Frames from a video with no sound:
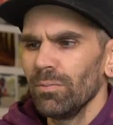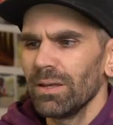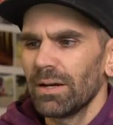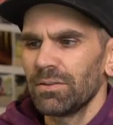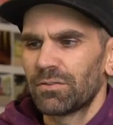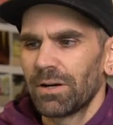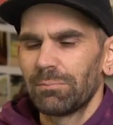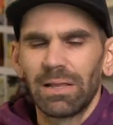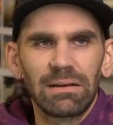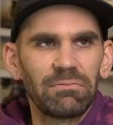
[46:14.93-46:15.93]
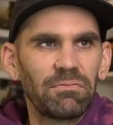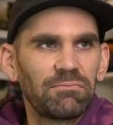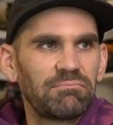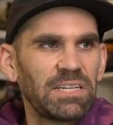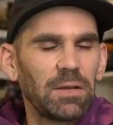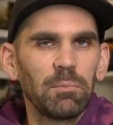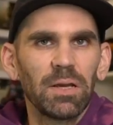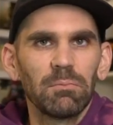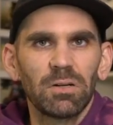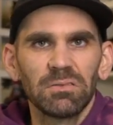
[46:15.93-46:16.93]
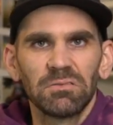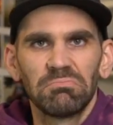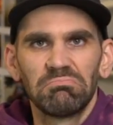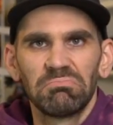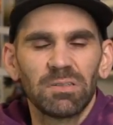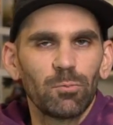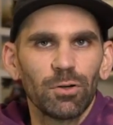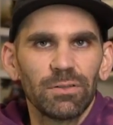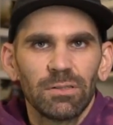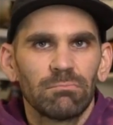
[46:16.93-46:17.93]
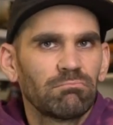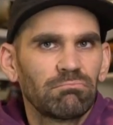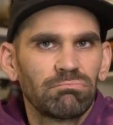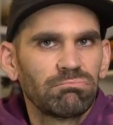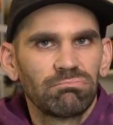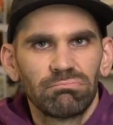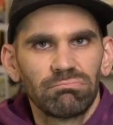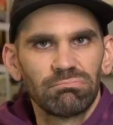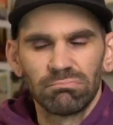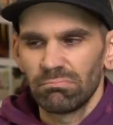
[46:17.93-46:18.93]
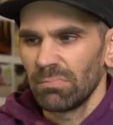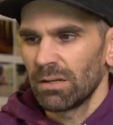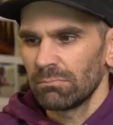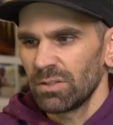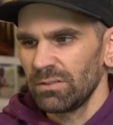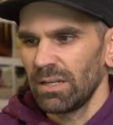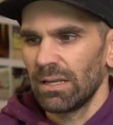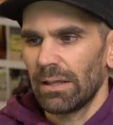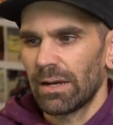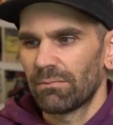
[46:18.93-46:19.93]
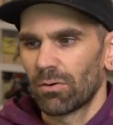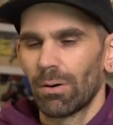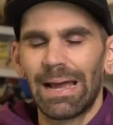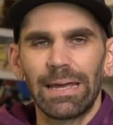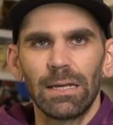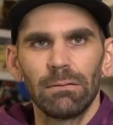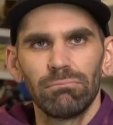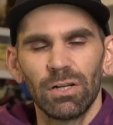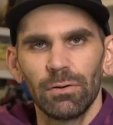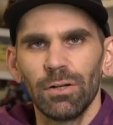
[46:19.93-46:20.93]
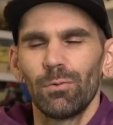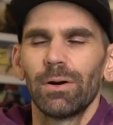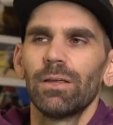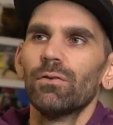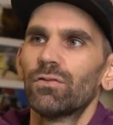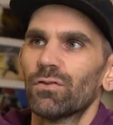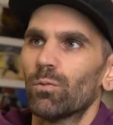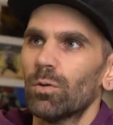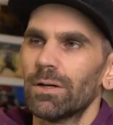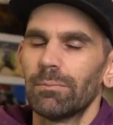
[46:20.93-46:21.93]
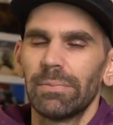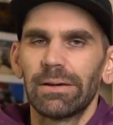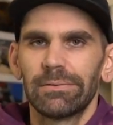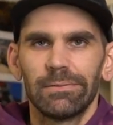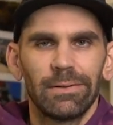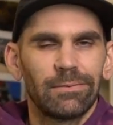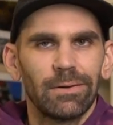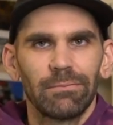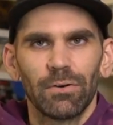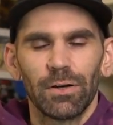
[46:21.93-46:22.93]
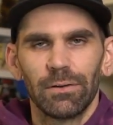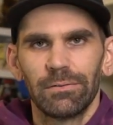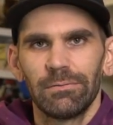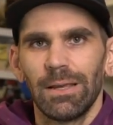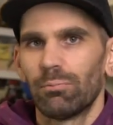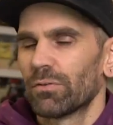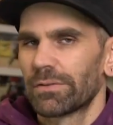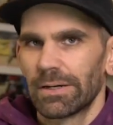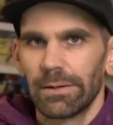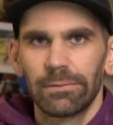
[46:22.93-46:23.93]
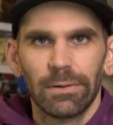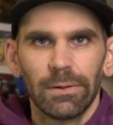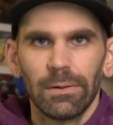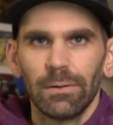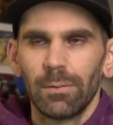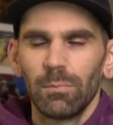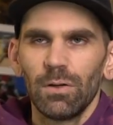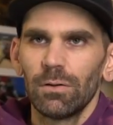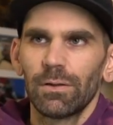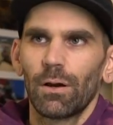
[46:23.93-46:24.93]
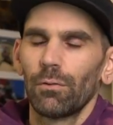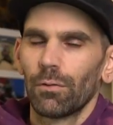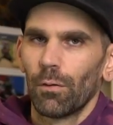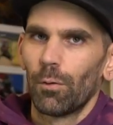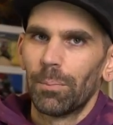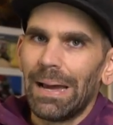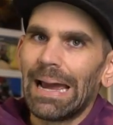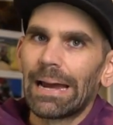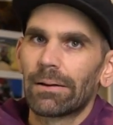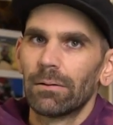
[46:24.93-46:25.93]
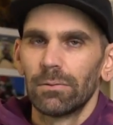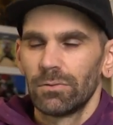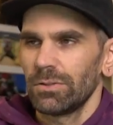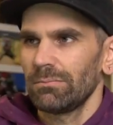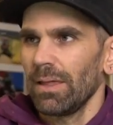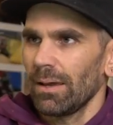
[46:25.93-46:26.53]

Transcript: I just grab like 10 paintballs, somewhere in there. Yeah, just to get like a variety. You know, you don't want to use just one because then that's not a very good sample size. You don't have to go through the whole bag. Just like